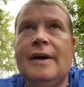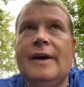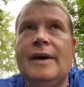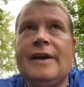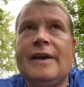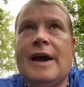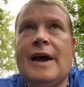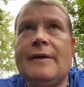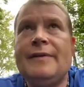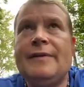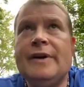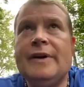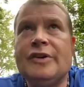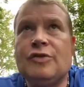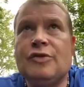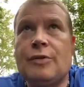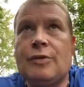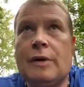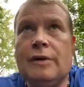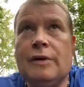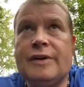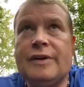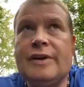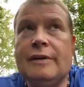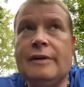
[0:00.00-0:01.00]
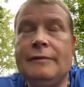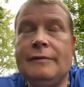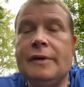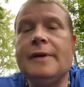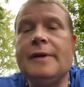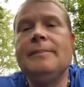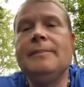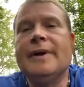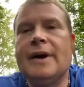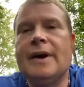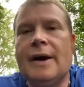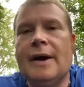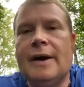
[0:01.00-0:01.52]
caffeine is relatively
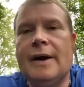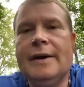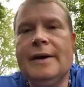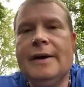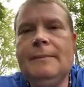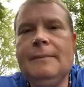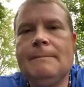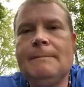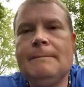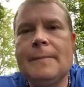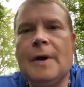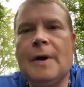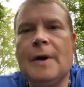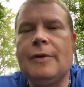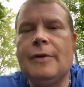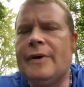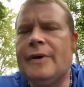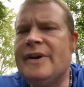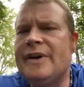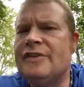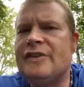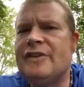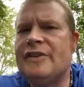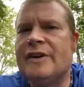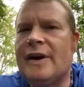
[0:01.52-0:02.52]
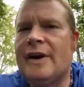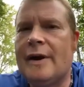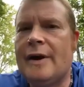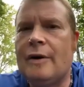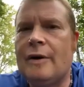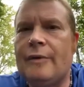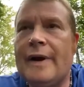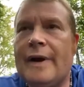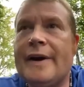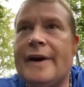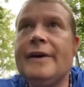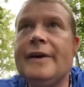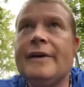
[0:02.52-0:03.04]
benign, although it is a
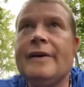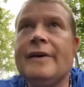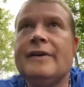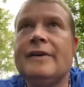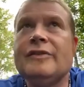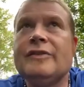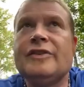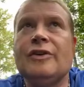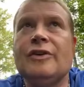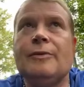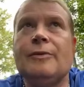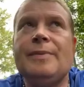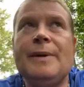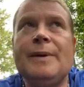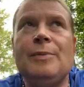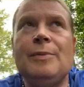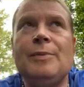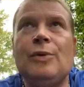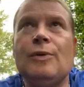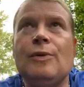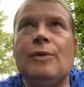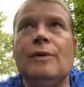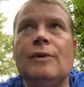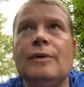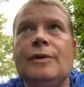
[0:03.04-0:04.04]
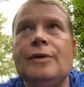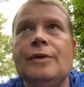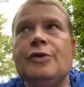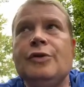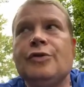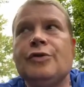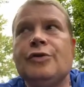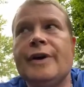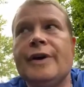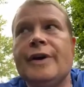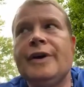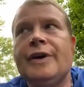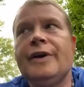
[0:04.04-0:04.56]
diuretic. So people who
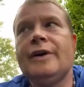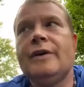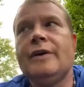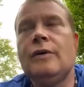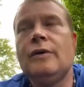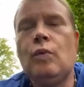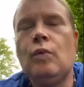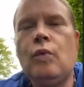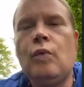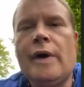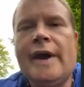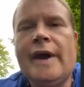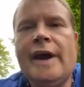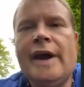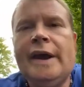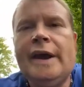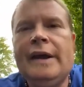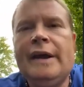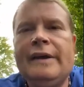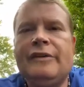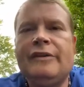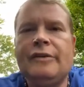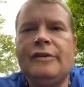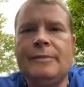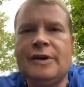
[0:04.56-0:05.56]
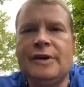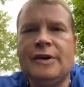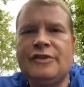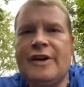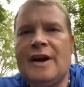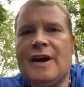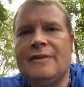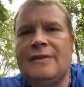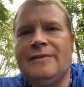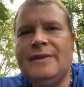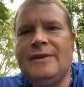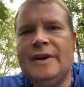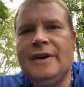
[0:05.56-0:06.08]
drink way too much
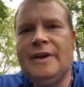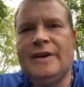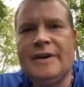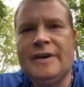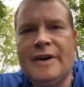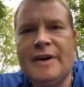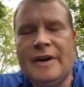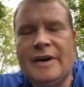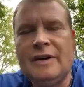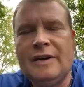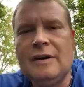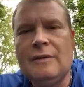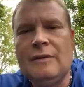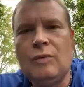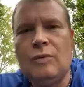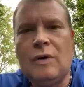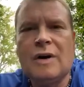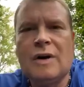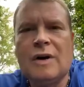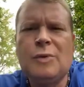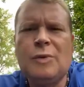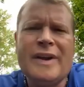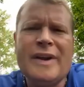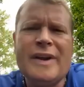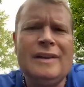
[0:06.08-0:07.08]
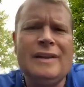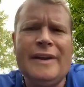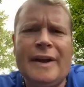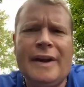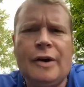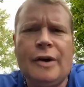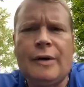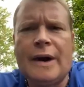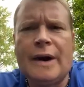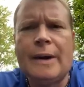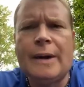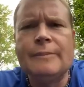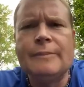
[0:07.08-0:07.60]
caffeine and not enough water will get leg
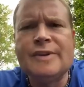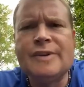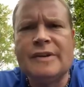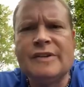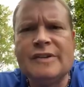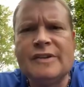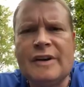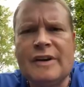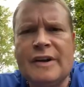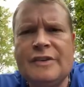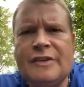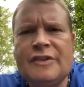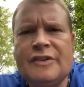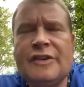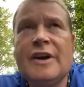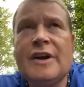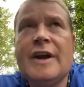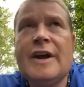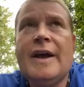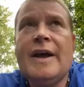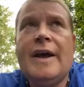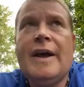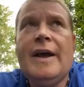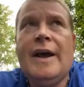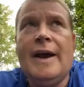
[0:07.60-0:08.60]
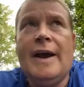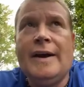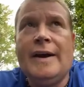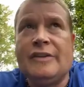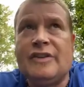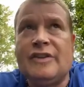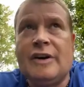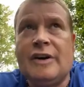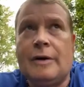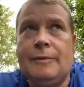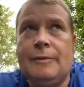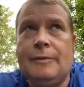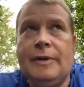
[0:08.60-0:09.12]
cramps and such. And
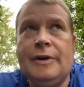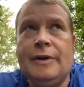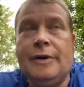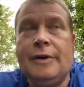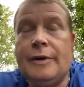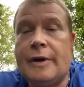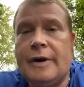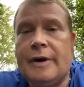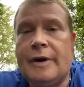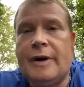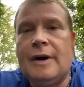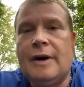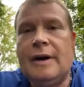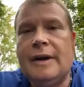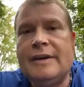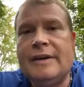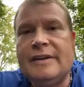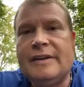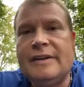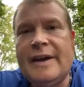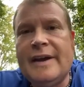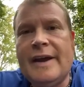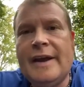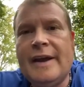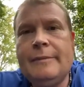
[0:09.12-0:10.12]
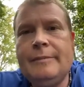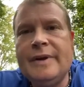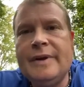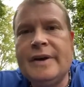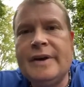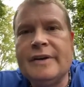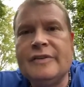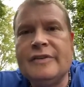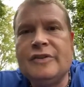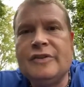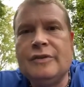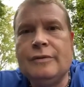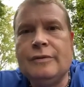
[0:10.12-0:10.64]
it's not really good on a hot day
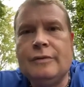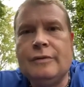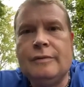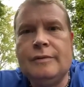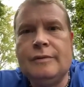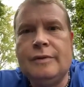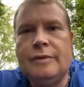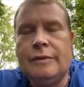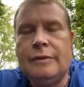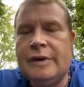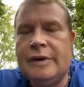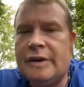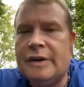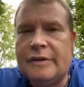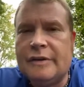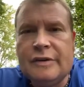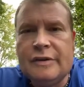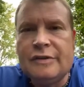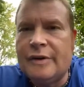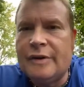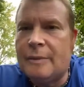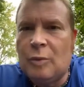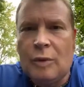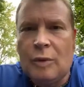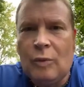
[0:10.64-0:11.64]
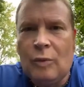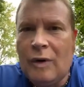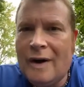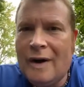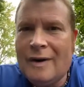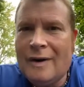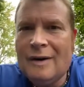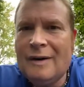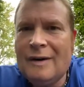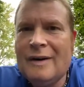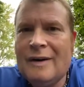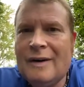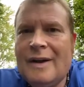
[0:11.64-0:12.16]
because you need to drink more
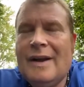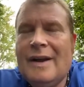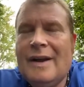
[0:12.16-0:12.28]
water.